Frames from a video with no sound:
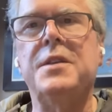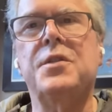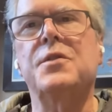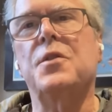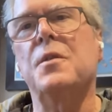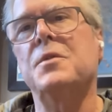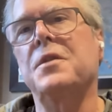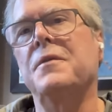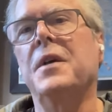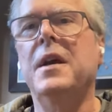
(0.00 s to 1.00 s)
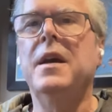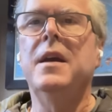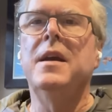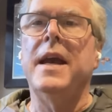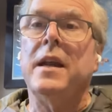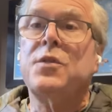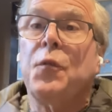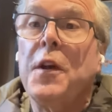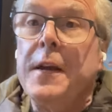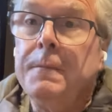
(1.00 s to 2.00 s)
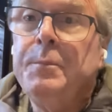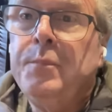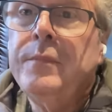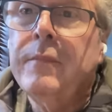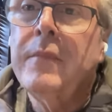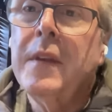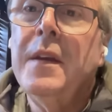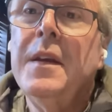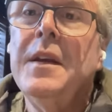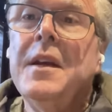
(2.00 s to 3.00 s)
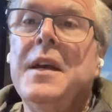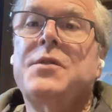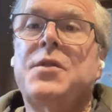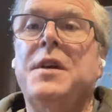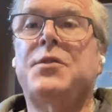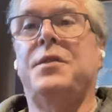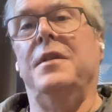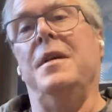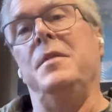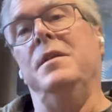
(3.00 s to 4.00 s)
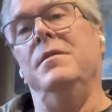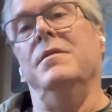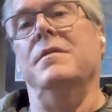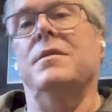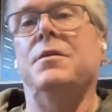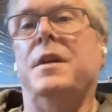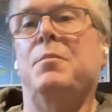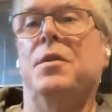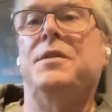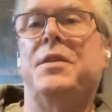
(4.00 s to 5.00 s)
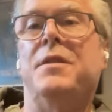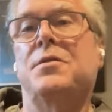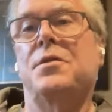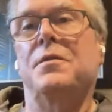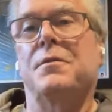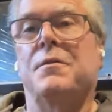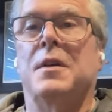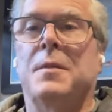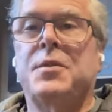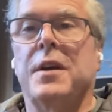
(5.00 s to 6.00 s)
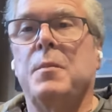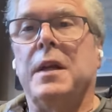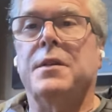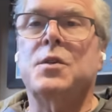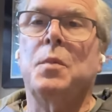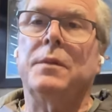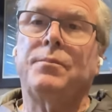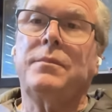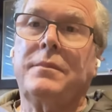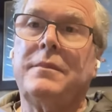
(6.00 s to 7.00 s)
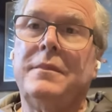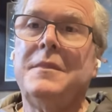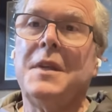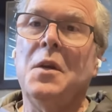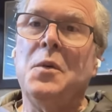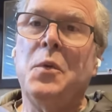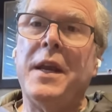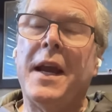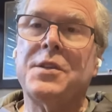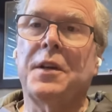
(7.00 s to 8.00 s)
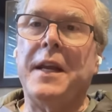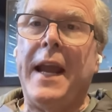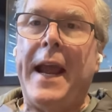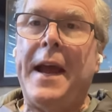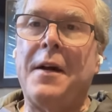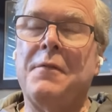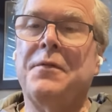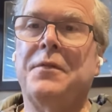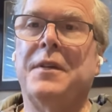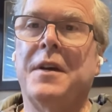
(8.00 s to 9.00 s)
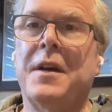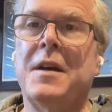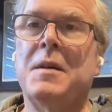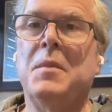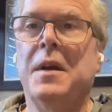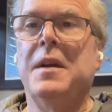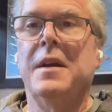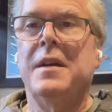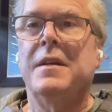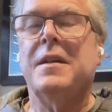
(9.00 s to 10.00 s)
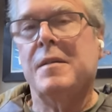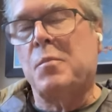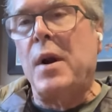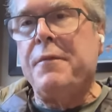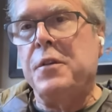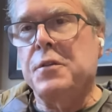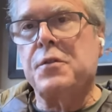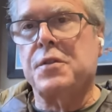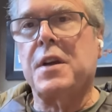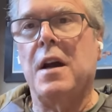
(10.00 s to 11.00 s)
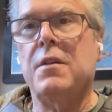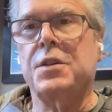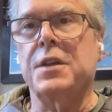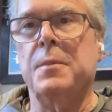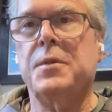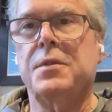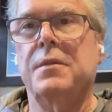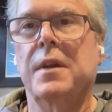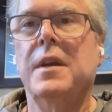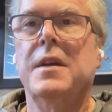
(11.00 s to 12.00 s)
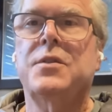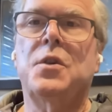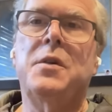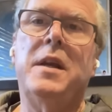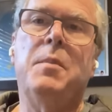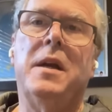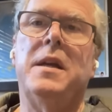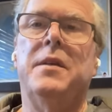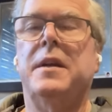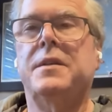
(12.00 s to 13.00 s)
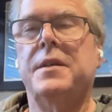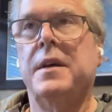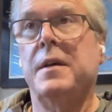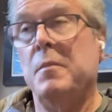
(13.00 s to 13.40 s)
rates, in terms of, and it's free. It's it's. I mean, don't get Bernie Sanders upset about this, mm-hmm. but we actually have uh, Bright Future scholarships. So anybody that